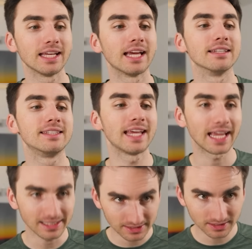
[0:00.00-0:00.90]
and
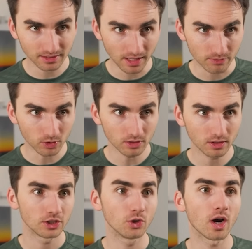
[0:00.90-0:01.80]
test the level.
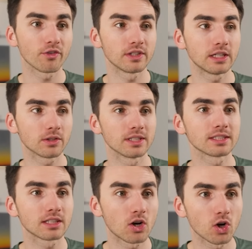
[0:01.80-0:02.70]
You'll often hear
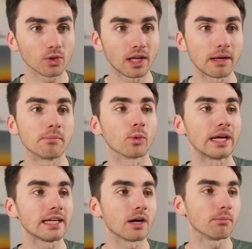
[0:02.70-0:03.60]
this called a
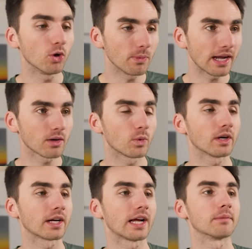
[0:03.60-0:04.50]
breakout pullback,
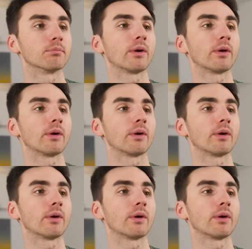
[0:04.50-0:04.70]
where it kind of